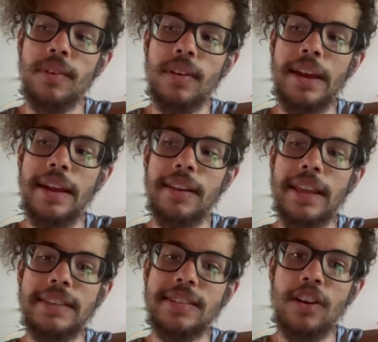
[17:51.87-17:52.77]
and
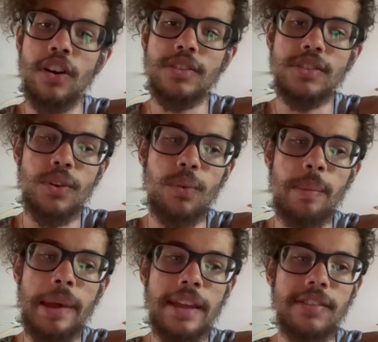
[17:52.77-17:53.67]
that's also what
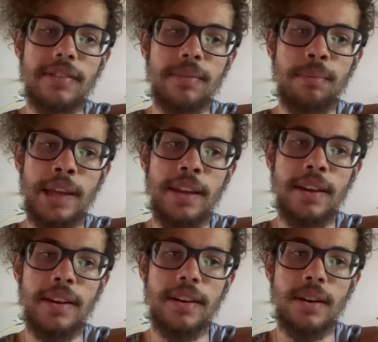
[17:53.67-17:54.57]
makes
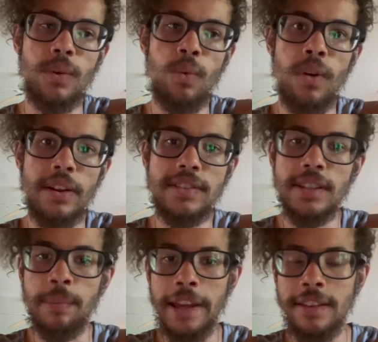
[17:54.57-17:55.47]
me want to
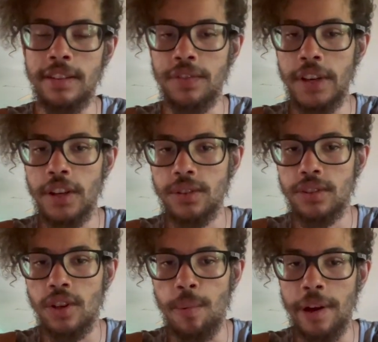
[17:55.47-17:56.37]
make these videos
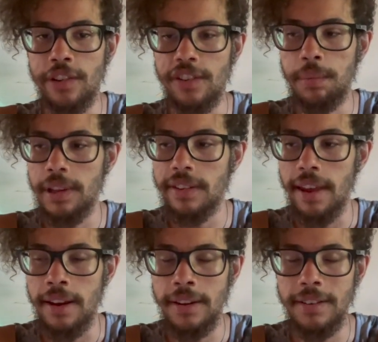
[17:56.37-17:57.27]
so much is because
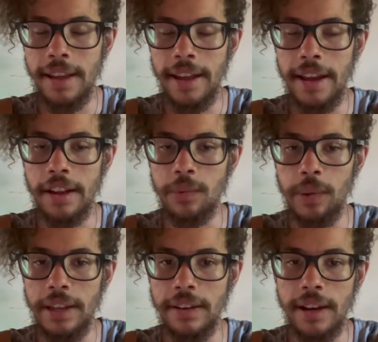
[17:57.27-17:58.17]
any day guys we
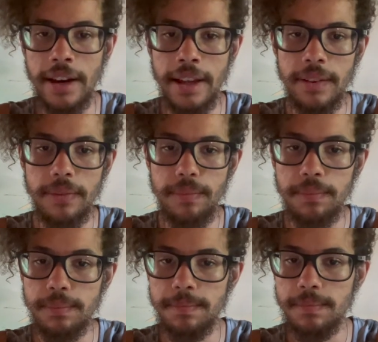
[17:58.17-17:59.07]
can die
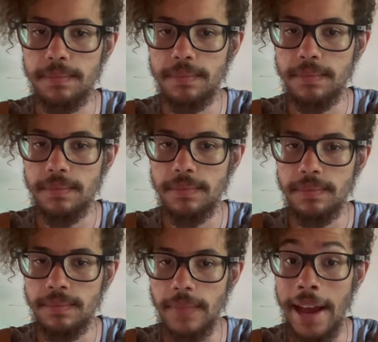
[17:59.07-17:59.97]

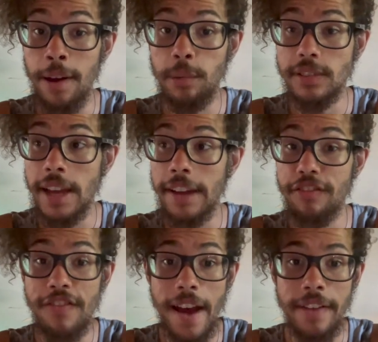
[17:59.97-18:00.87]
i almost died
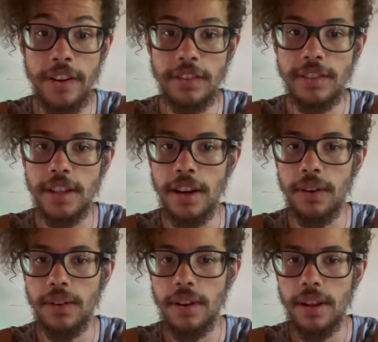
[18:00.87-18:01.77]
five years ago
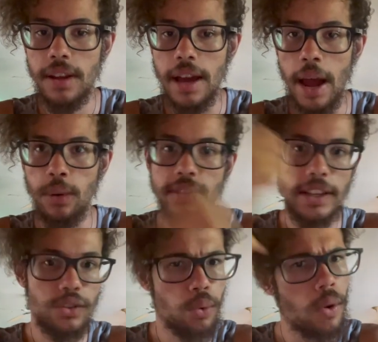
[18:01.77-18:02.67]
i was like
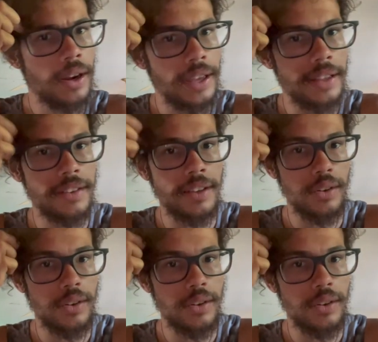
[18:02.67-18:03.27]
20 at the time